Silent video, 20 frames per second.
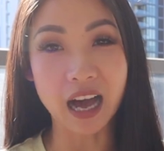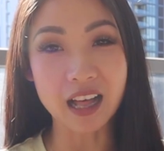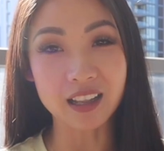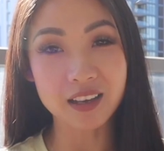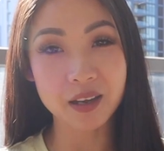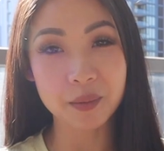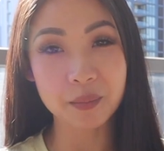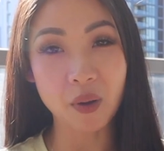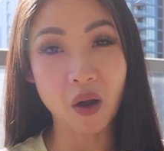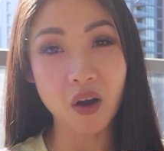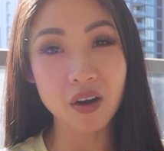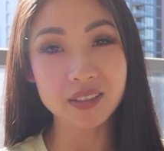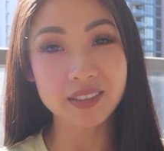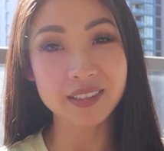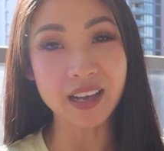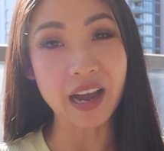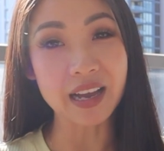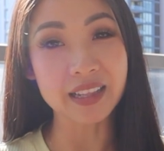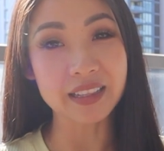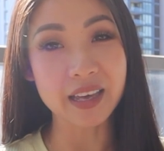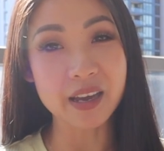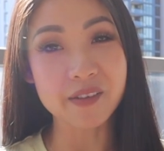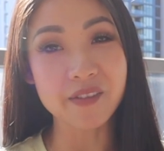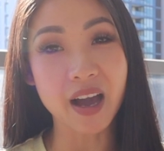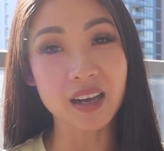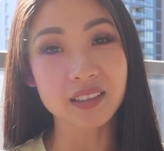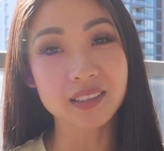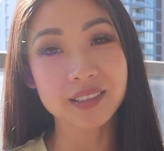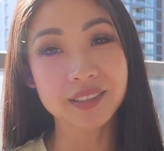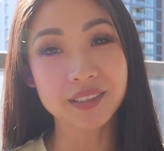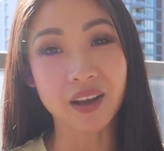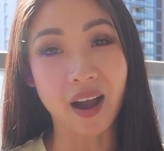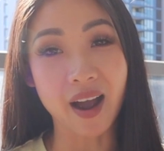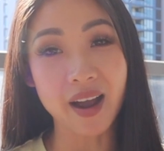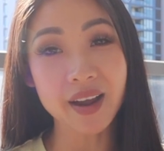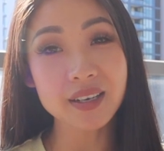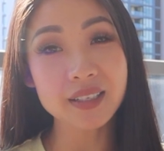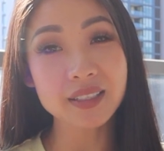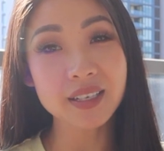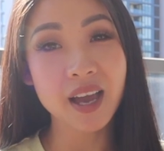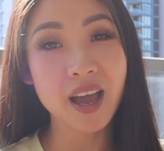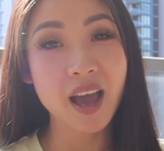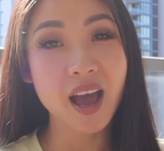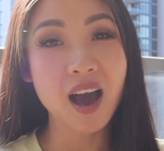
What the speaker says: Garlic pots I leave outside